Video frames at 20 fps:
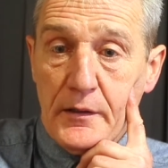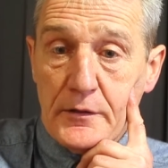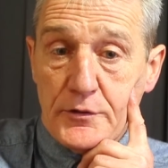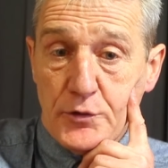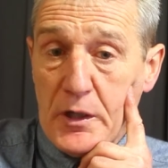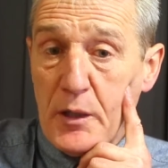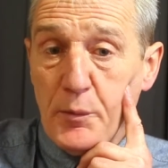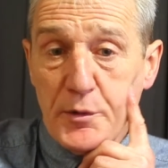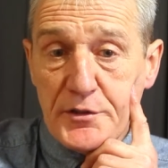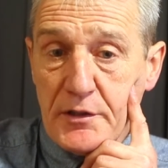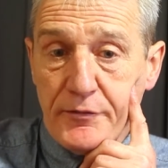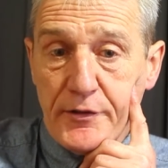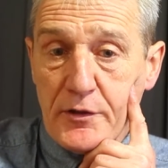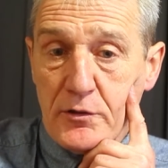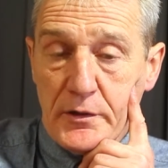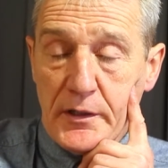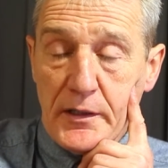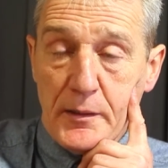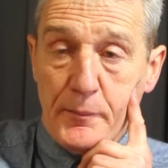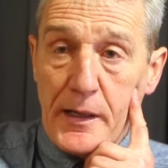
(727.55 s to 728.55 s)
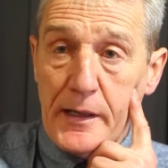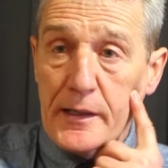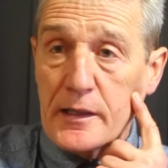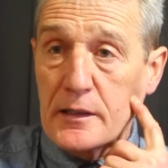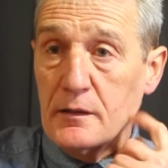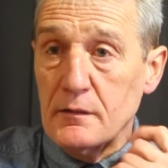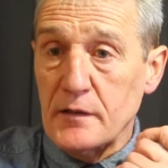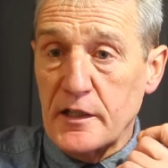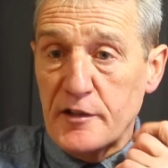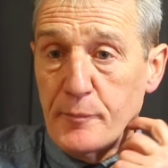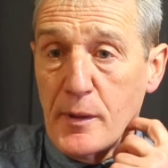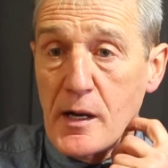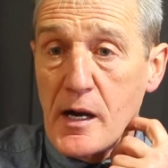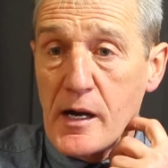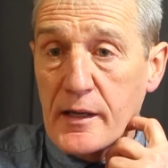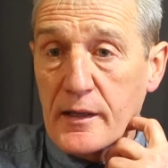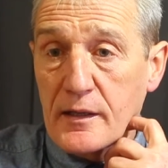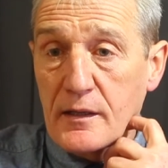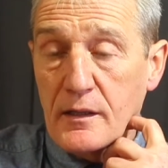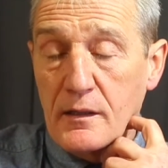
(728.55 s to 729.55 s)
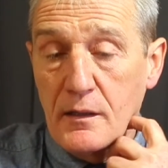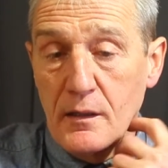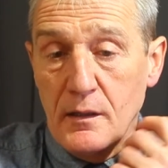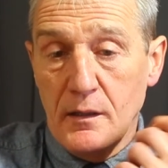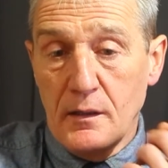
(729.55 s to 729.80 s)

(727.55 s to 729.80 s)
So I was never going to get back into left back.